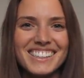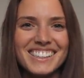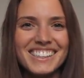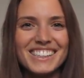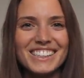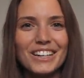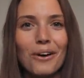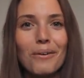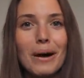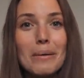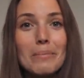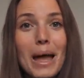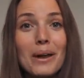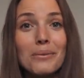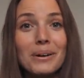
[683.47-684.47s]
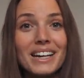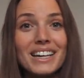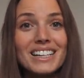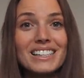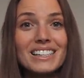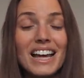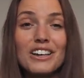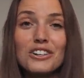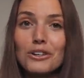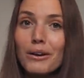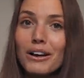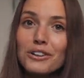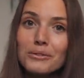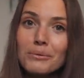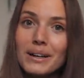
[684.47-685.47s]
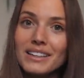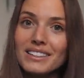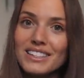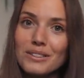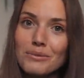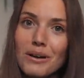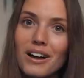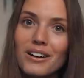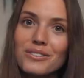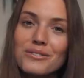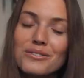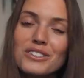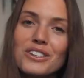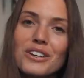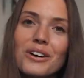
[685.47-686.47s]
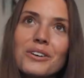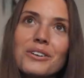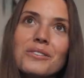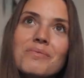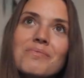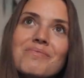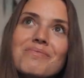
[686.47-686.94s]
show our bad weeks and show our good weeks as well. So,